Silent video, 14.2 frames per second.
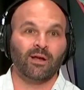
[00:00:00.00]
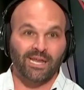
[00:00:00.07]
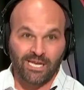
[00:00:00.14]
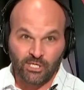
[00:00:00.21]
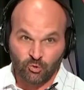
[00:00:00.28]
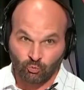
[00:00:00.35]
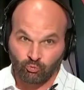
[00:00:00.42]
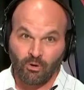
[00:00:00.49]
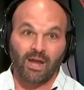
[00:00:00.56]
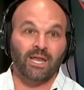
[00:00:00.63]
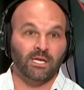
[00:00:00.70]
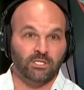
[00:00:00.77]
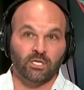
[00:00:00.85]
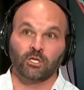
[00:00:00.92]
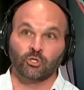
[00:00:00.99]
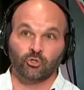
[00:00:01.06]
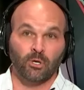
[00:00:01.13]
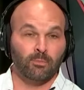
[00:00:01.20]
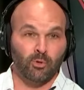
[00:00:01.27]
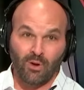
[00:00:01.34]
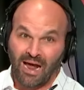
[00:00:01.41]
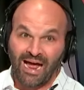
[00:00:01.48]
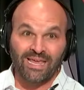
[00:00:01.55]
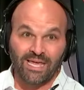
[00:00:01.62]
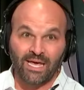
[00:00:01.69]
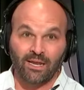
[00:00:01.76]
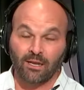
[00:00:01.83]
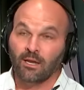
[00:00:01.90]
and he is ready to contribute. I
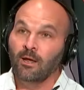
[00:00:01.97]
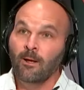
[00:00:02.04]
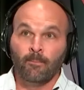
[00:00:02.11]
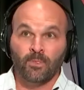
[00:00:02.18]
get it.